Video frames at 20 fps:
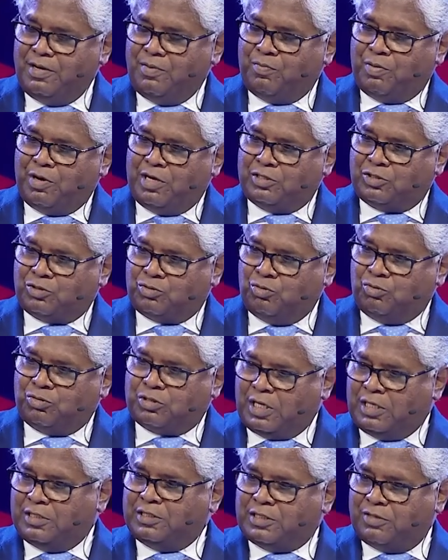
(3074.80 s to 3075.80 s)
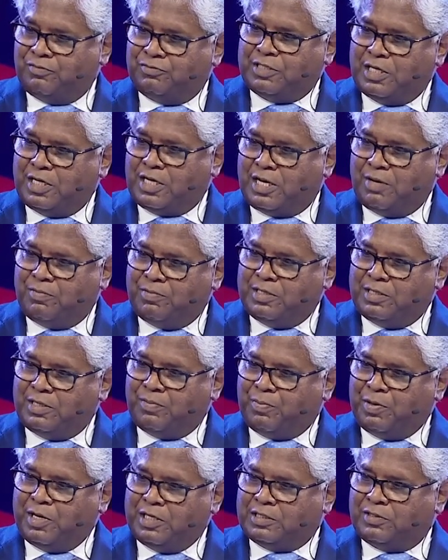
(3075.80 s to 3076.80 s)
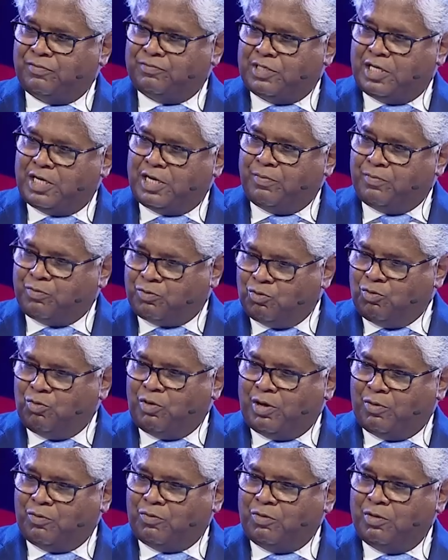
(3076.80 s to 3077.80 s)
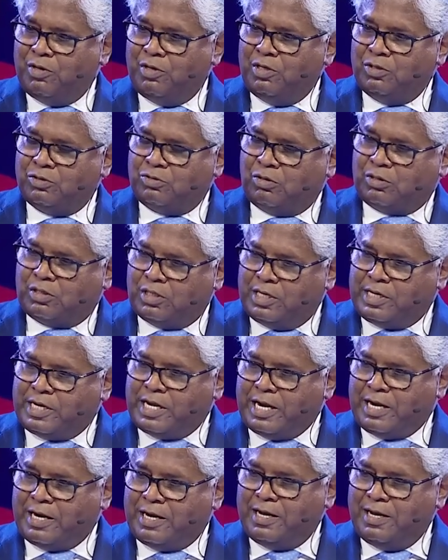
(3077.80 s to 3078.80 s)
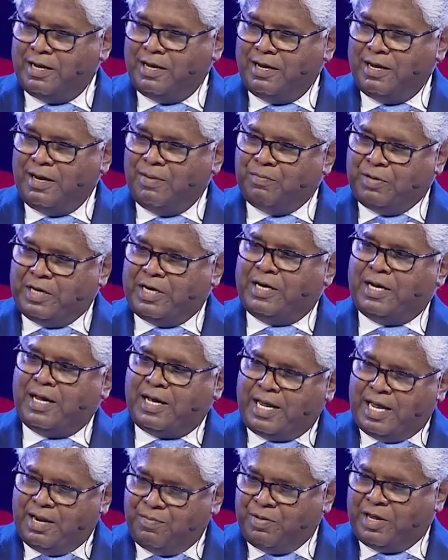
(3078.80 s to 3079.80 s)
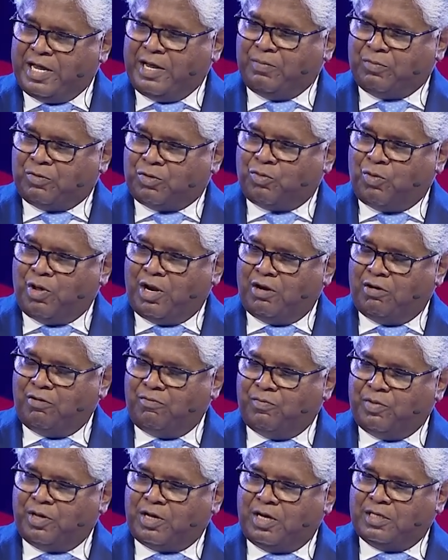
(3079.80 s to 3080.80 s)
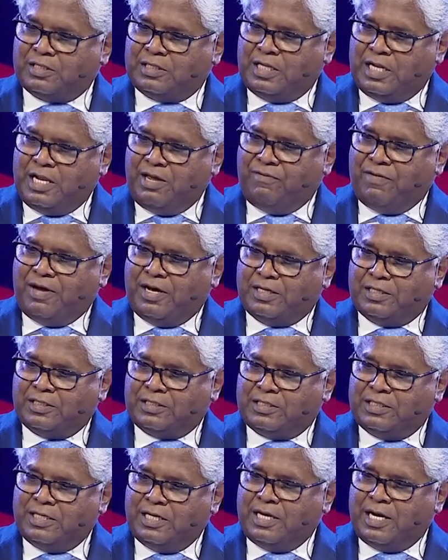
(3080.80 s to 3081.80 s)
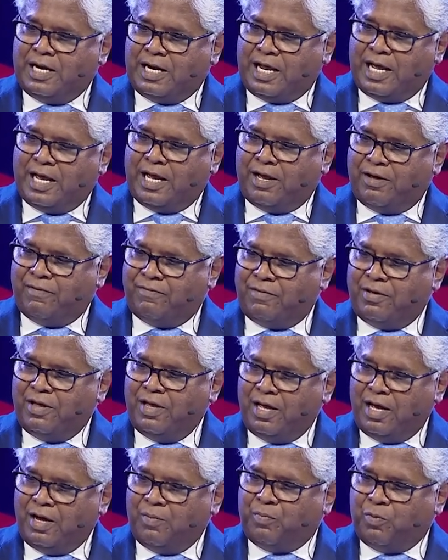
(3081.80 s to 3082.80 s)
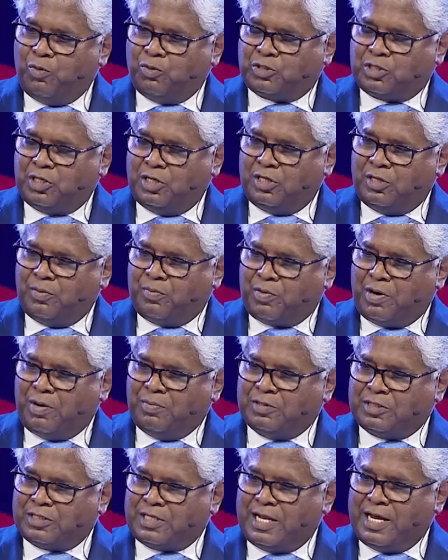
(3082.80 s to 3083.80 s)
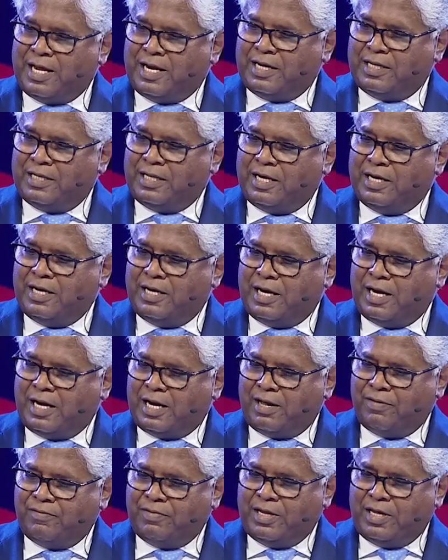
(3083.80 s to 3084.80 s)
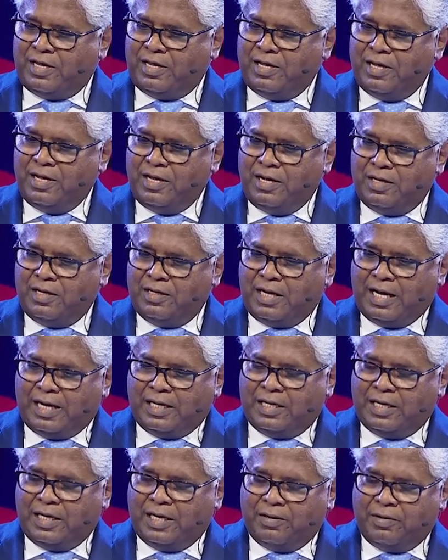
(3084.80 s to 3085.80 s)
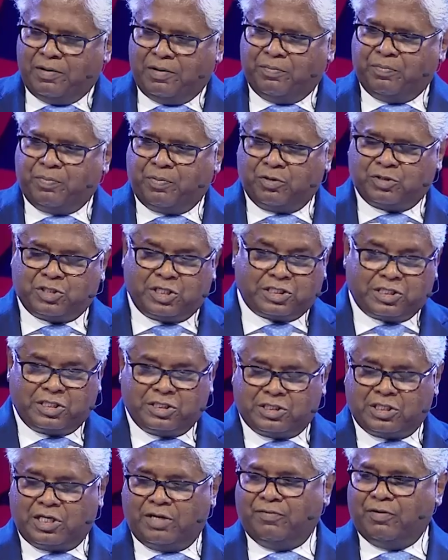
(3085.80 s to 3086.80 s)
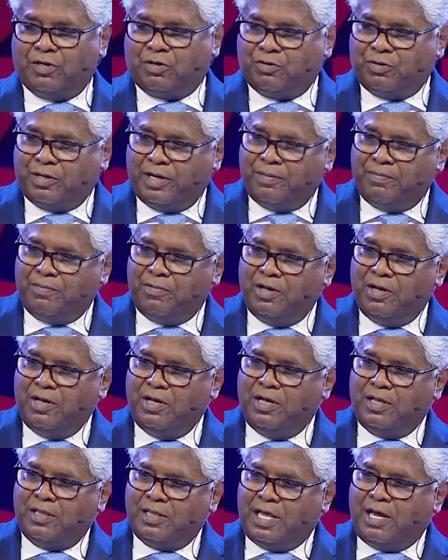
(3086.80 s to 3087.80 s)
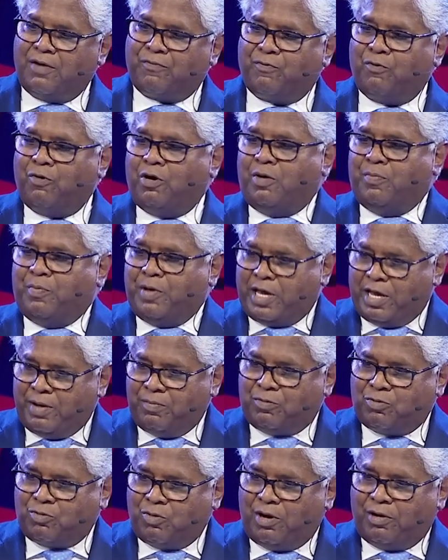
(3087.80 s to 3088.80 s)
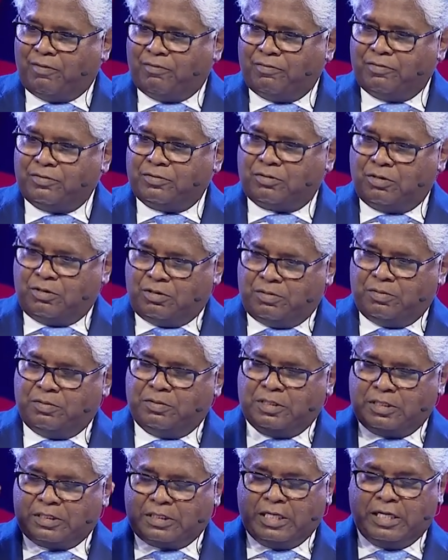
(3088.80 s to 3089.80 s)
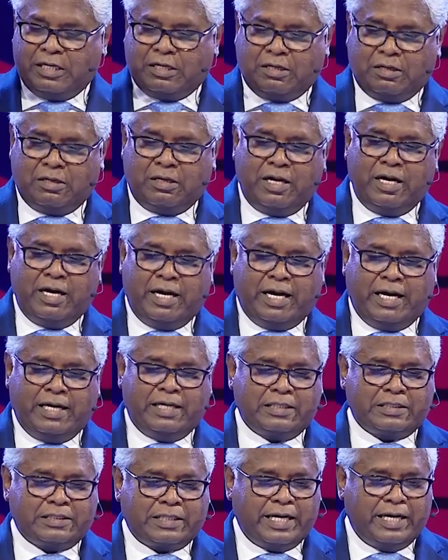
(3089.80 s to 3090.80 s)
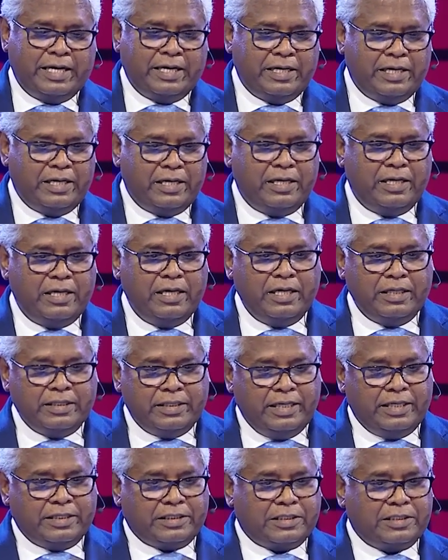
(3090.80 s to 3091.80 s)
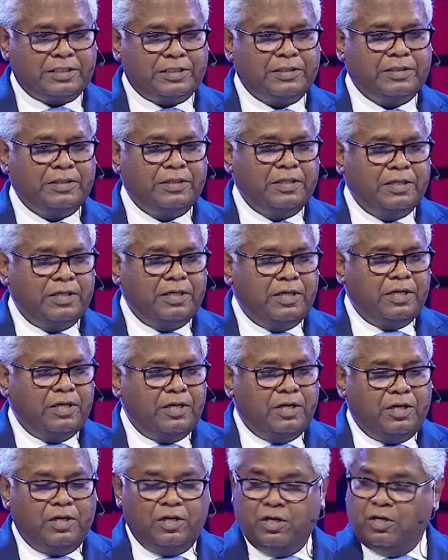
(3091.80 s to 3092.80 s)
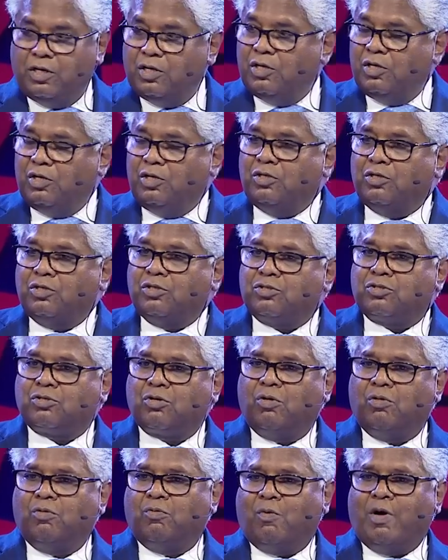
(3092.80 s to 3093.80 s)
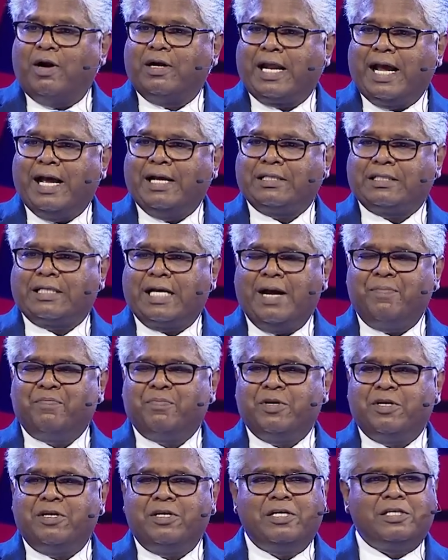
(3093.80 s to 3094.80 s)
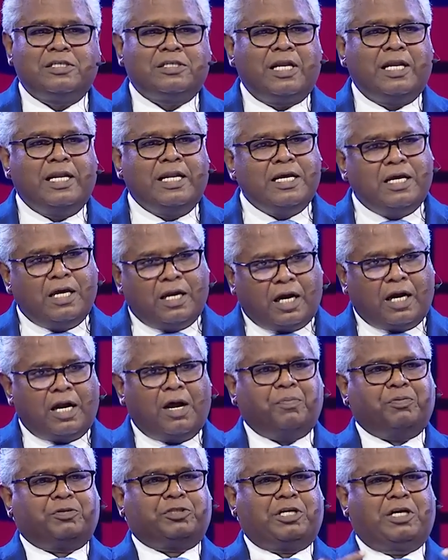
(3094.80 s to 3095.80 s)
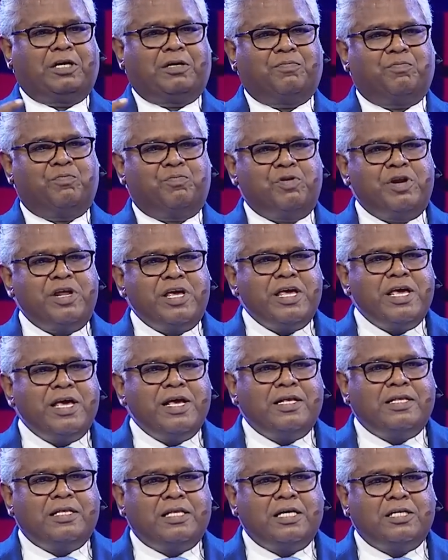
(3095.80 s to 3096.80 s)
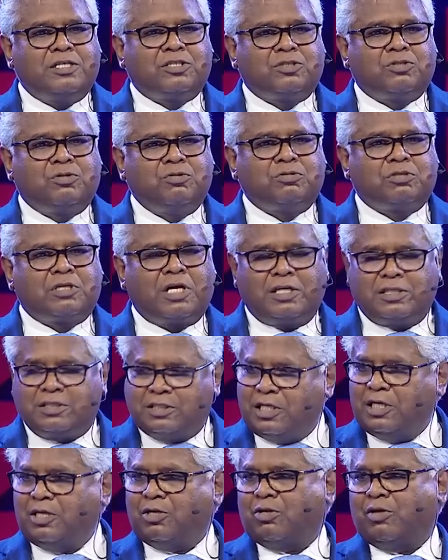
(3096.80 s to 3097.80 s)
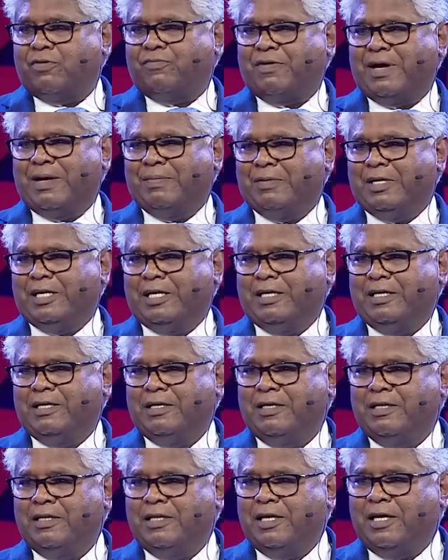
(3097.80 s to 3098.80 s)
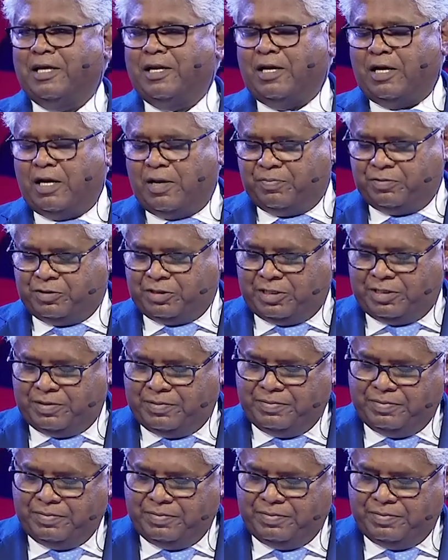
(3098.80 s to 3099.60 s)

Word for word: plus two sons of Jacob, in the place of Jacob, two now, so thirteen. But it again became twelve because Levites did not have a portion in the promised land. They did not have any uh, uh, possessions given to them. Therefore, it became twelve. So you just need to understand uh, this. So what has happened is a legal adoption, bringing these two sons into the family, legal adoption.